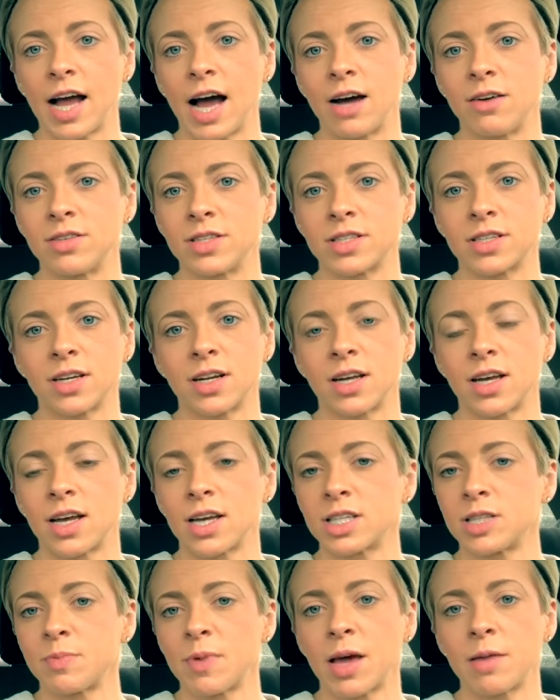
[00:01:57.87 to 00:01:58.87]
I was gonna
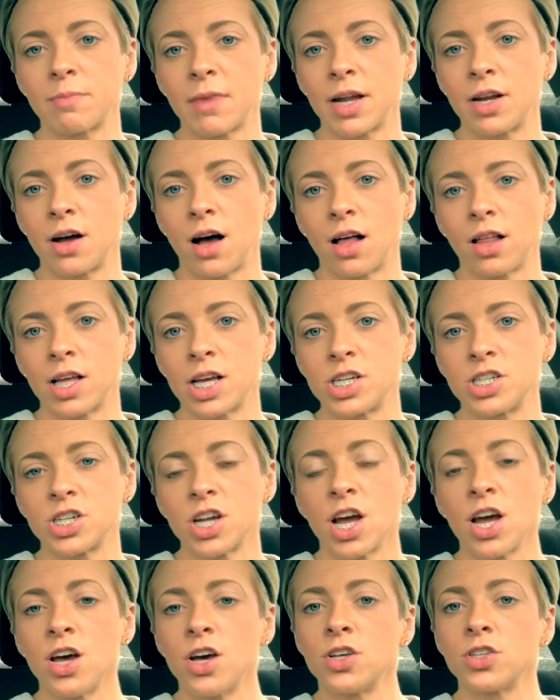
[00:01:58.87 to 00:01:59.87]
expand my knowledge
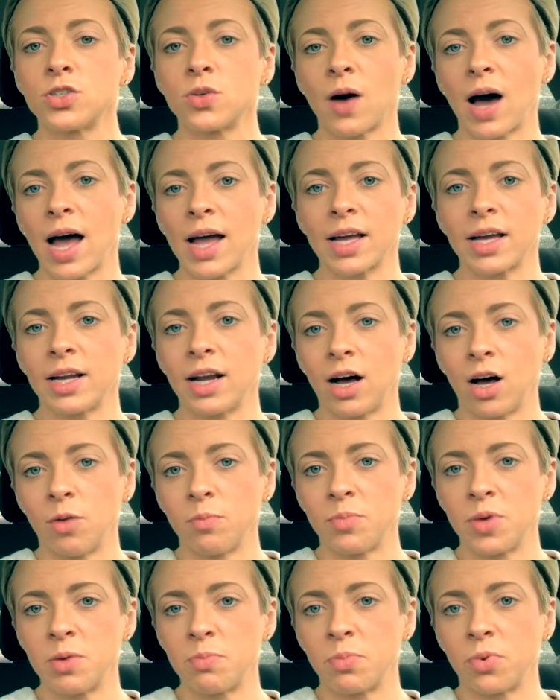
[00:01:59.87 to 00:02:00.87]
so I could
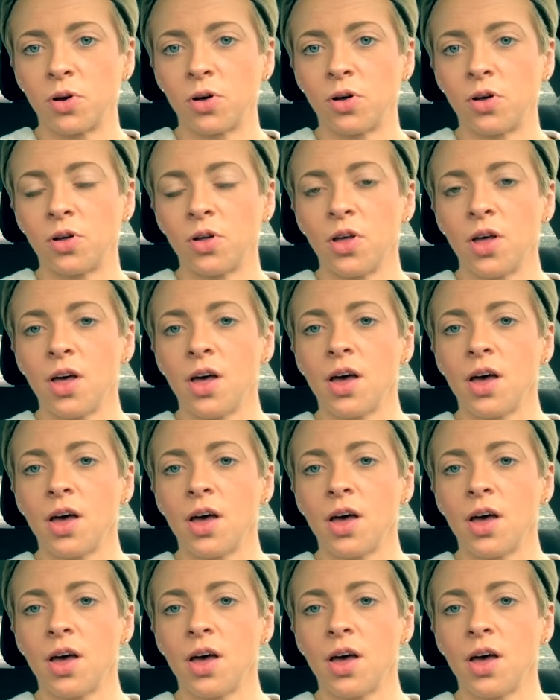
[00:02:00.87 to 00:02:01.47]
help people